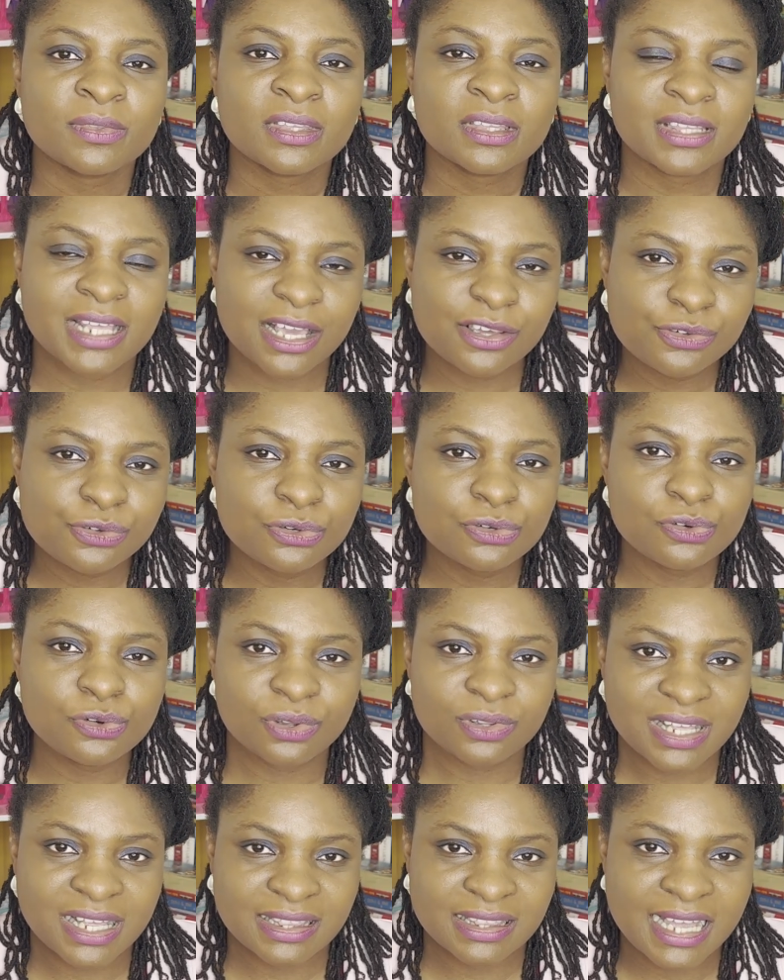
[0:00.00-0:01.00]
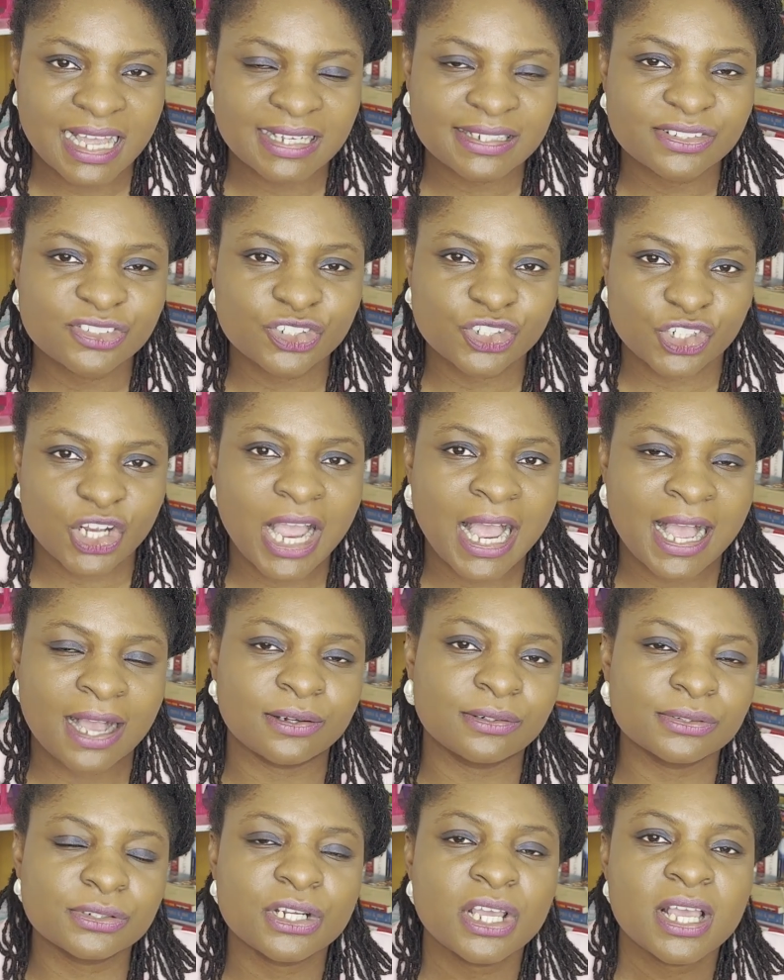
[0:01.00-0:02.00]
then you know that that
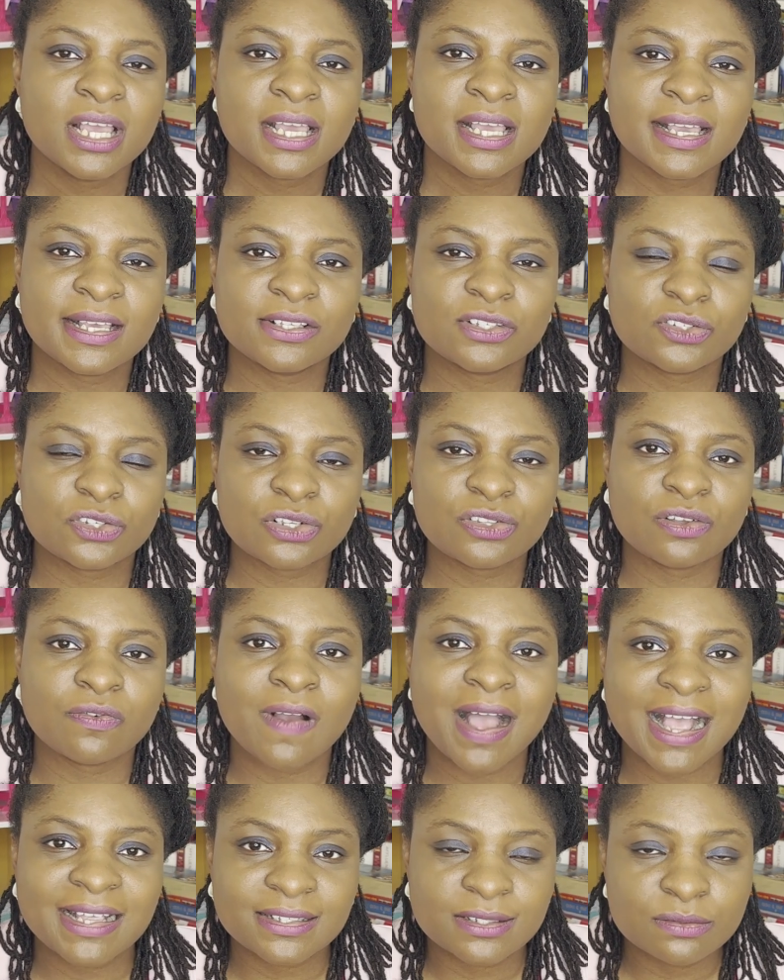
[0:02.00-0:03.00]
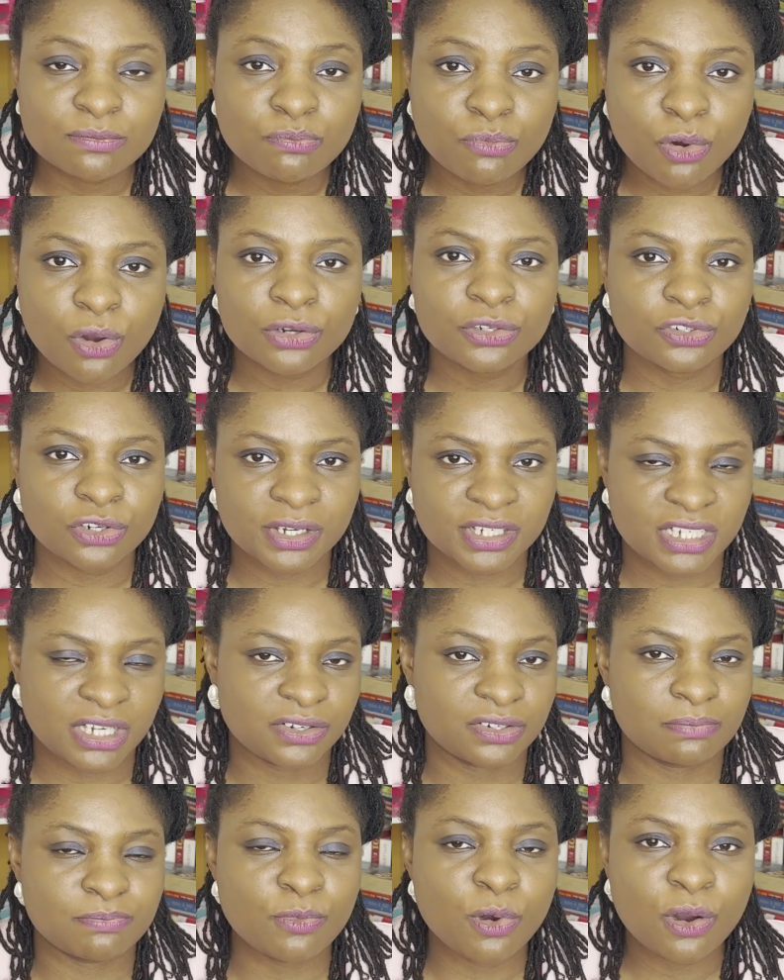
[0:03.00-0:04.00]
child is sort of has more knowledge
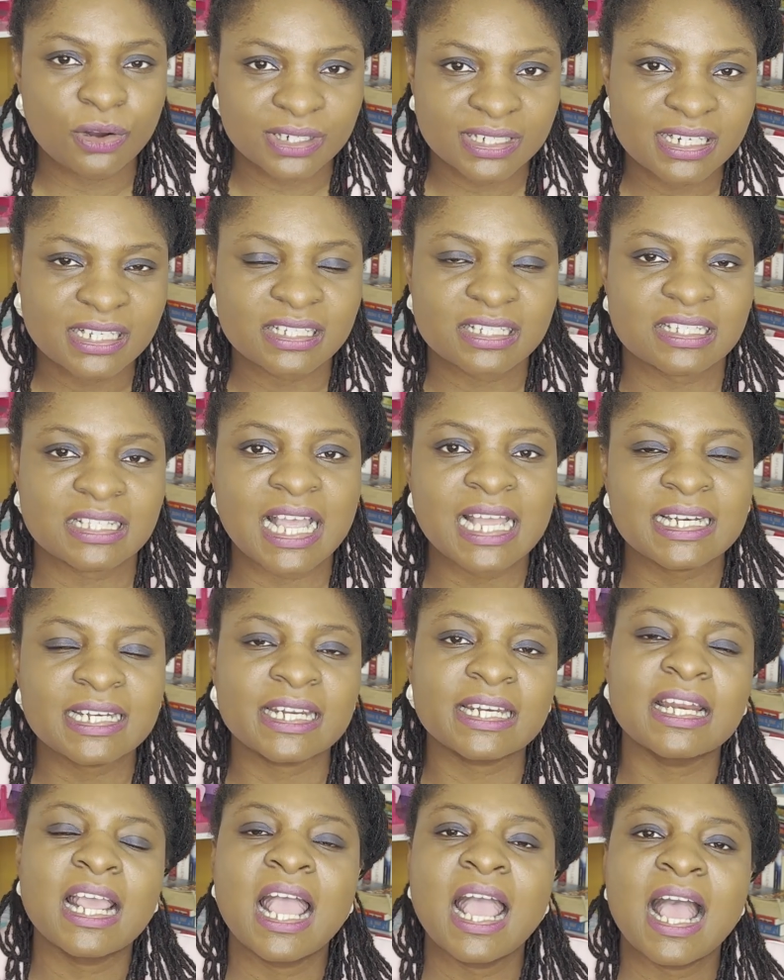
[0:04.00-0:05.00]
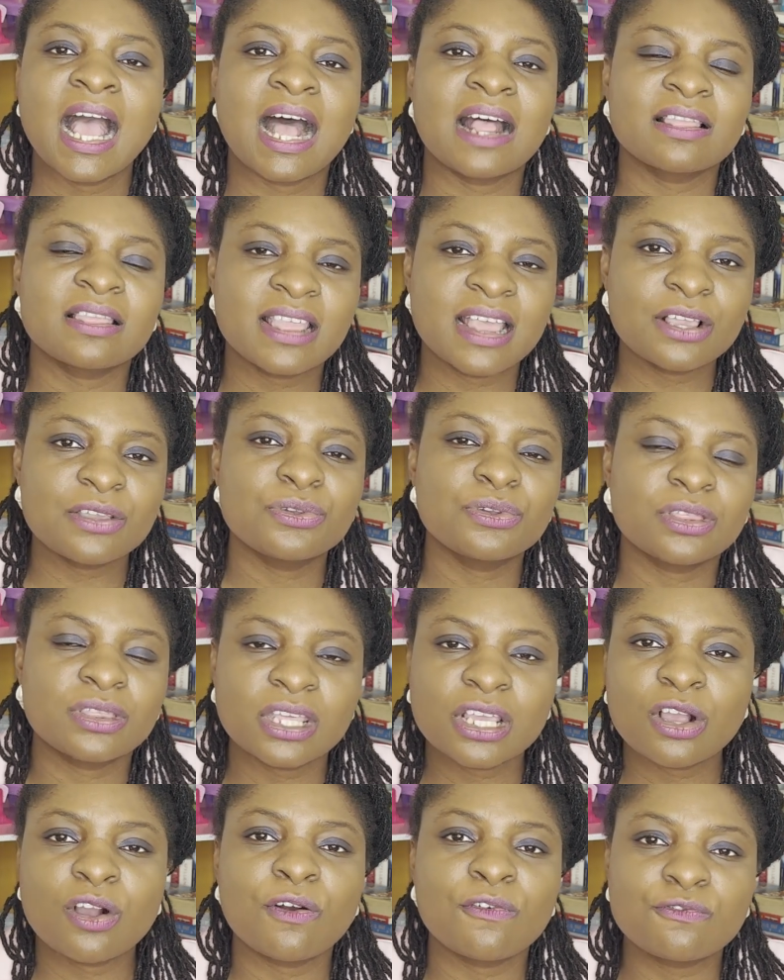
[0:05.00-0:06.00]
and more understanding, and then you
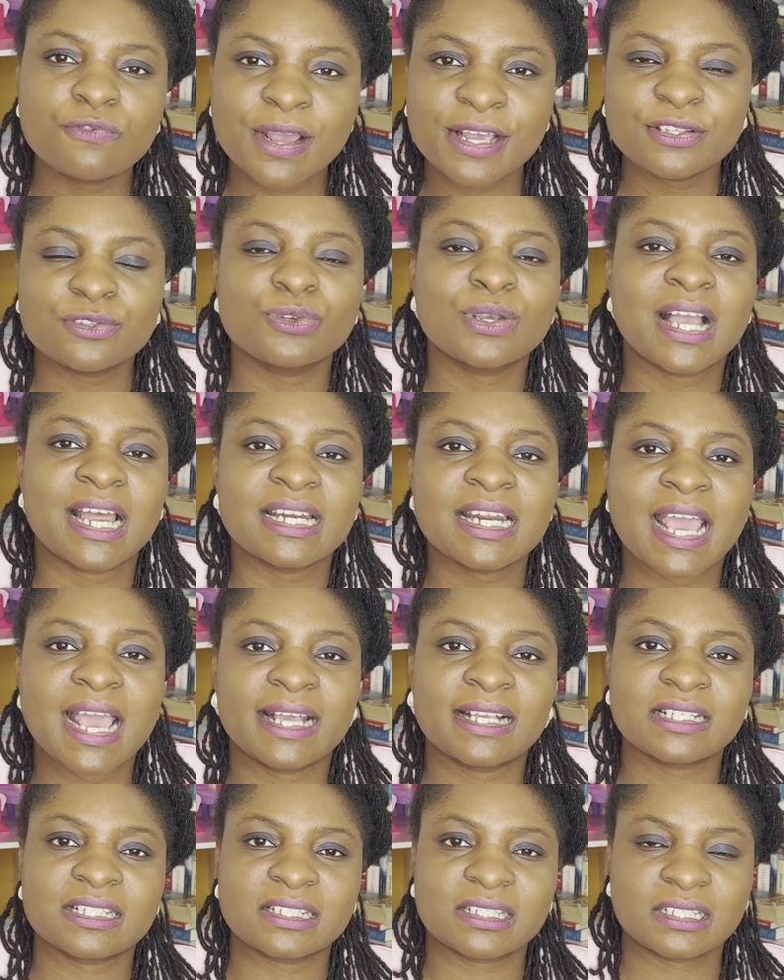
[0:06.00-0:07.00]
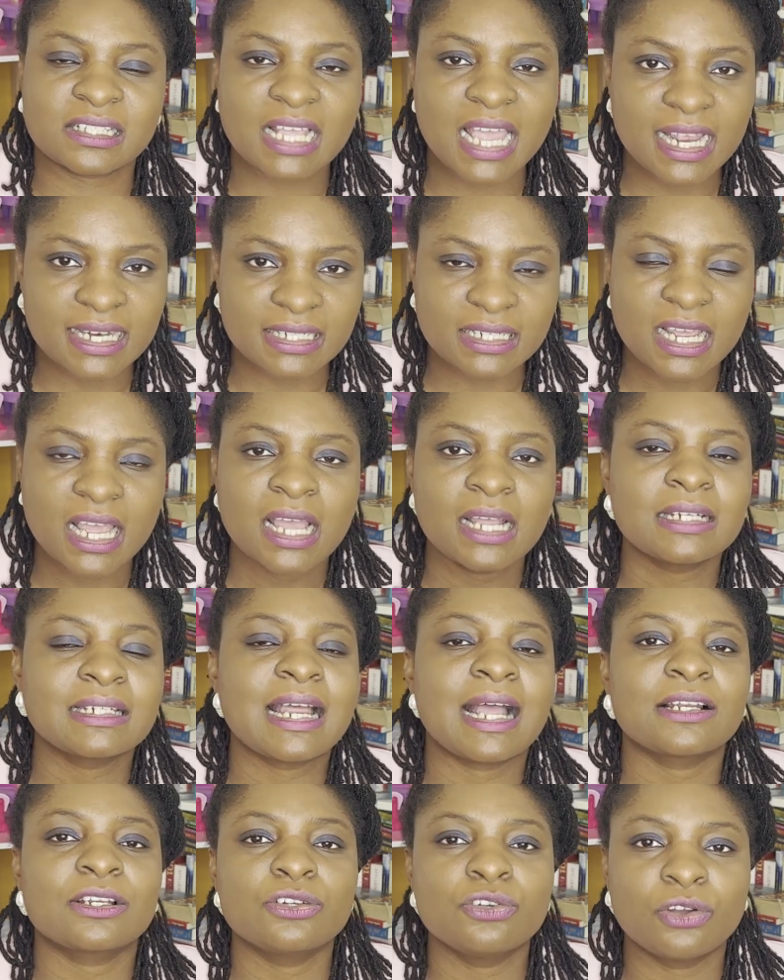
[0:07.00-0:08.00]
think of ways you can extend
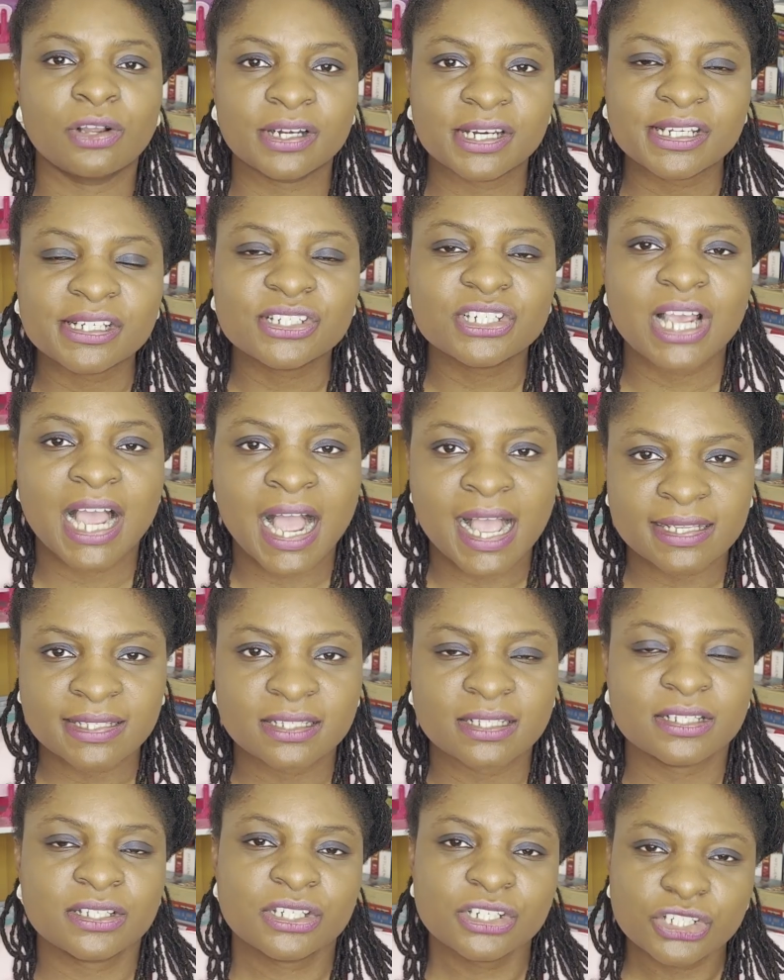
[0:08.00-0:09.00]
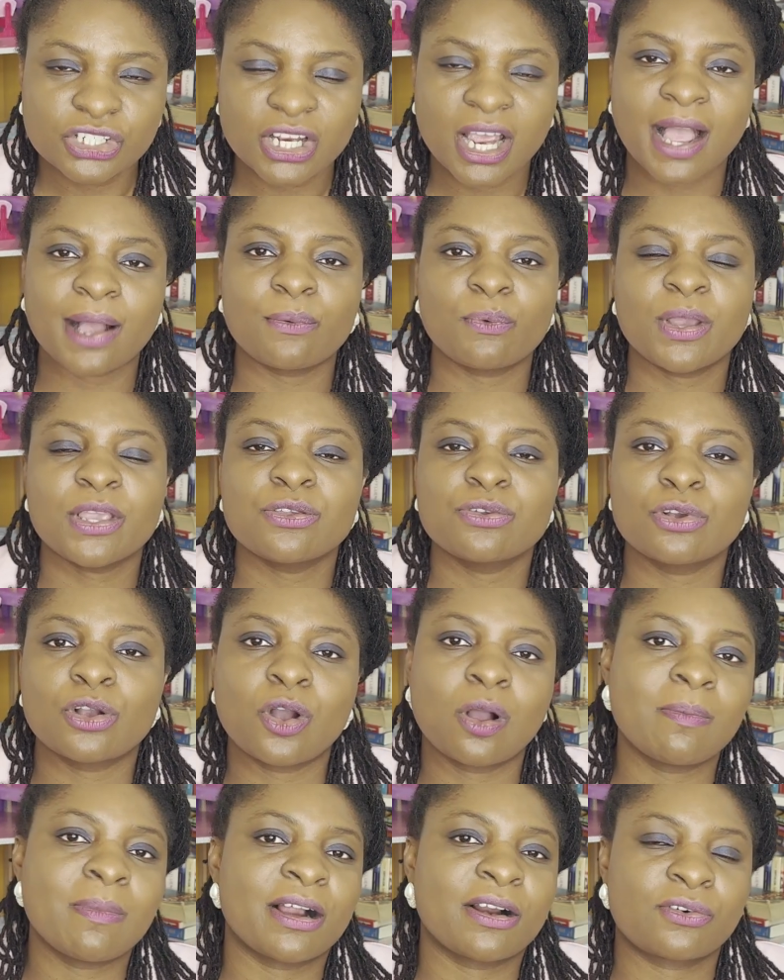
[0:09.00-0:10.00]
that knowledge as the teacher when you
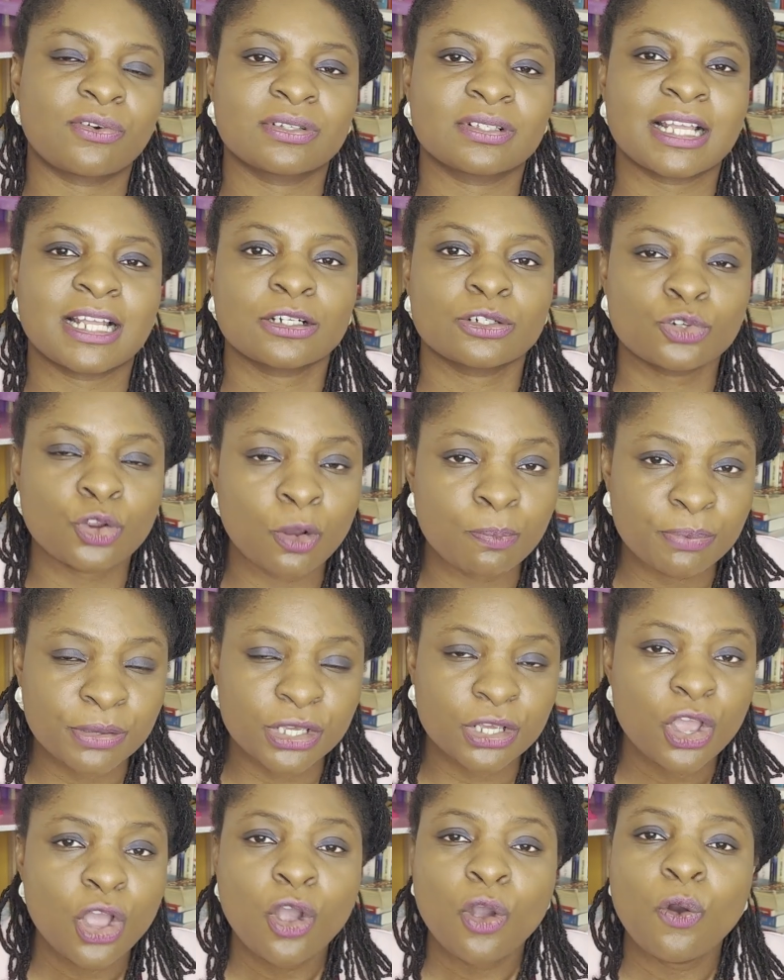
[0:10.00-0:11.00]
come across that topic.